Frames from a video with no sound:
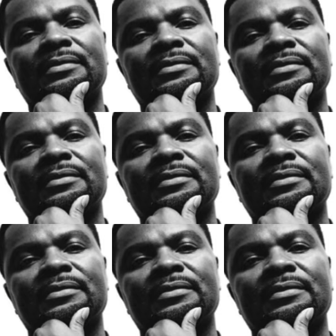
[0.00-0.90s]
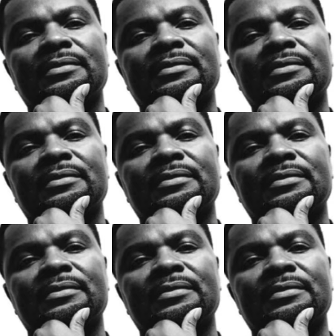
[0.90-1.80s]

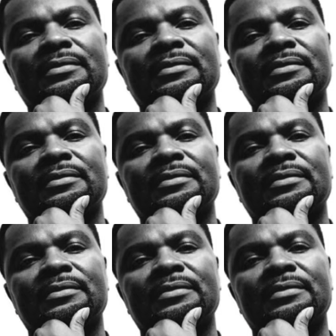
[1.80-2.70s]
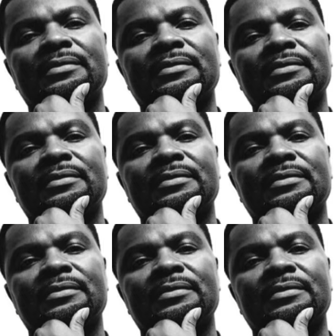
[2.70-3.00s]
[no speech]